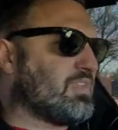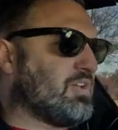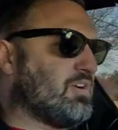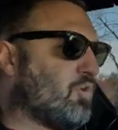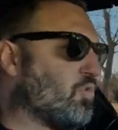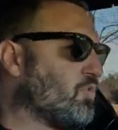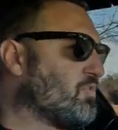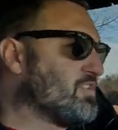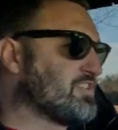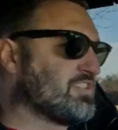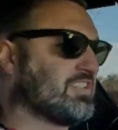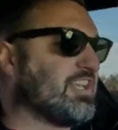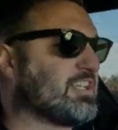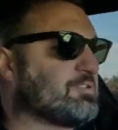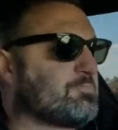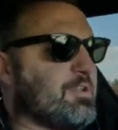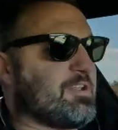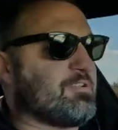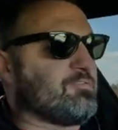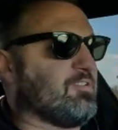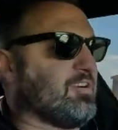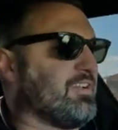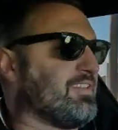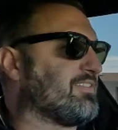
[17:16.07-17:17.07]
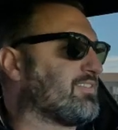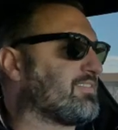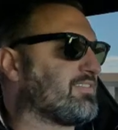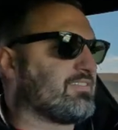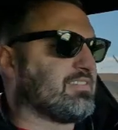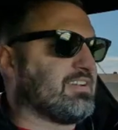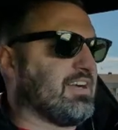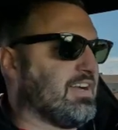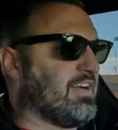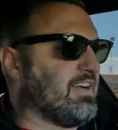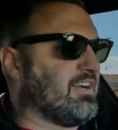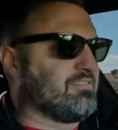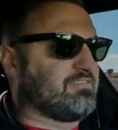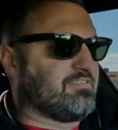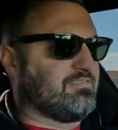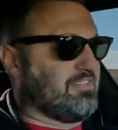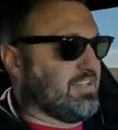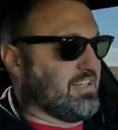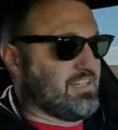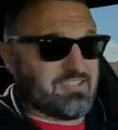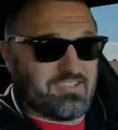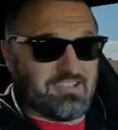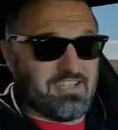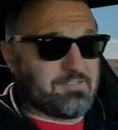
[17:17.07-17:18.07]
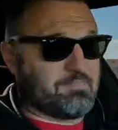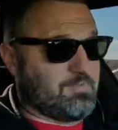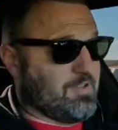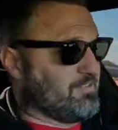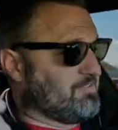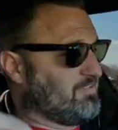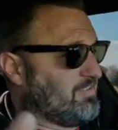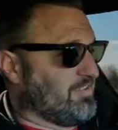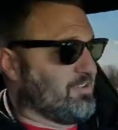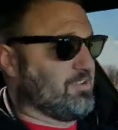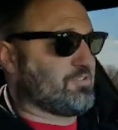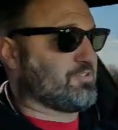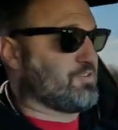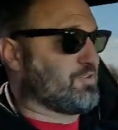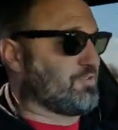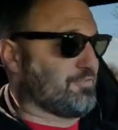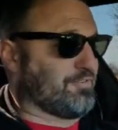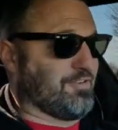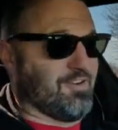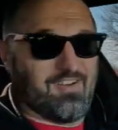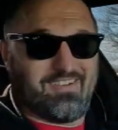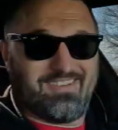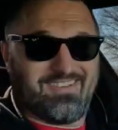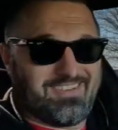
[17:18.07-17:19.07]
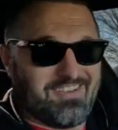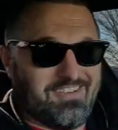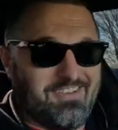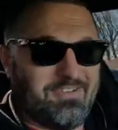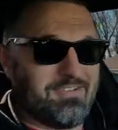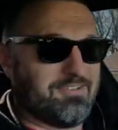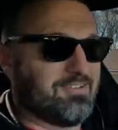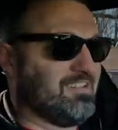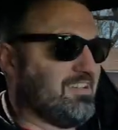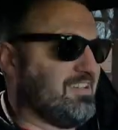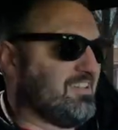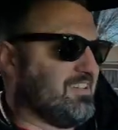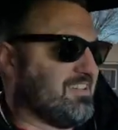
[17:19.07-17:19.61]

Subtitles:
Or the 6-speed ones. Get a 6-speed one. Those are fun too.